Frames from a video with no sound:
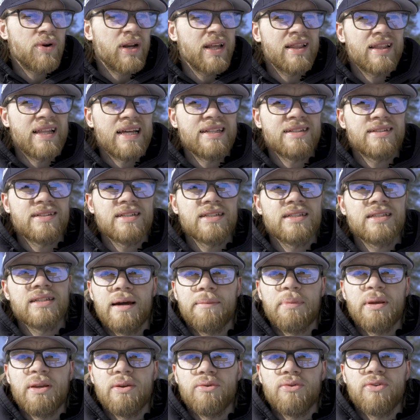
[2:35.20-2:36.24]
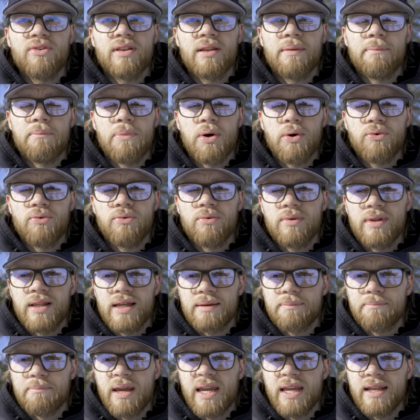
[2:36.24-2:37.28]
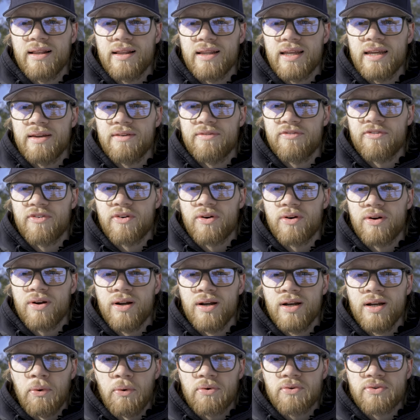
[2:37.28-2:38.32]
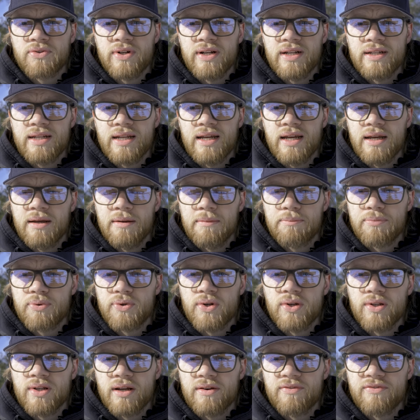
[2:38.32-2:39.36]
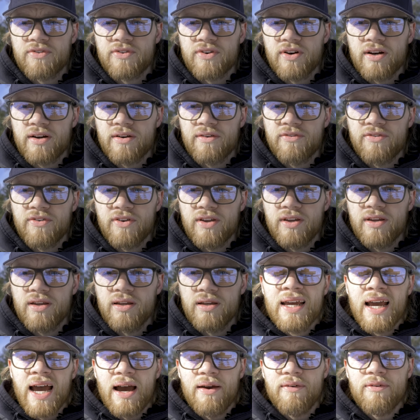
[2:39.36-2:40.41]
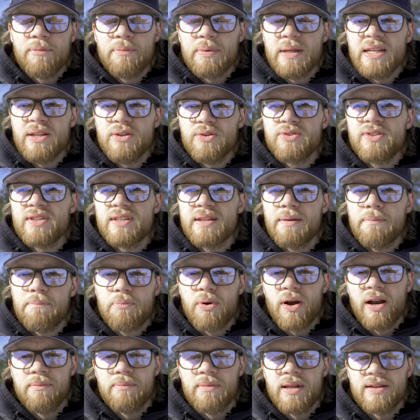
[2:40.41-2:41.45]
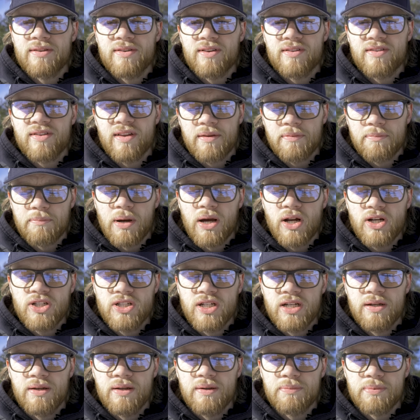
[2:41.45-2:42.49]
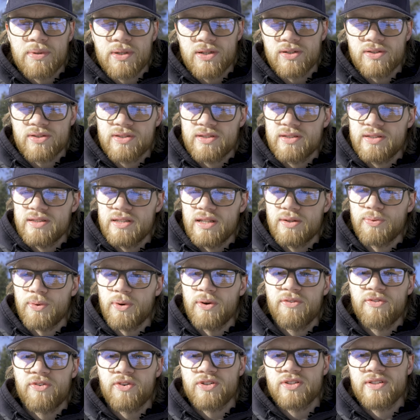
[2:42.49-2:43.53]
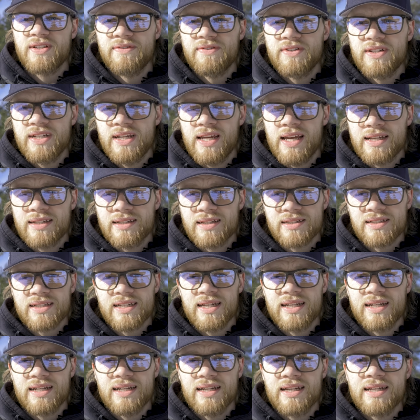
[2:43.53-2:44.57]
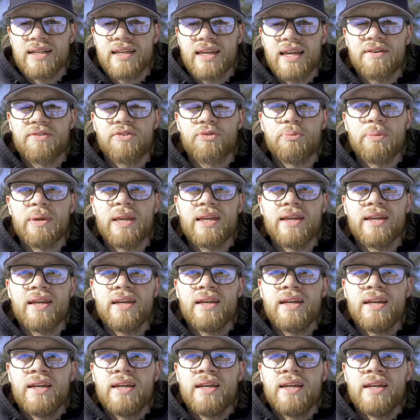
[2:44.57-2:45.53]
great lenses. I've been using them mainly for portrait and product photography. I haven't been using the prime lenses as much because 24-70, as I said, it gives me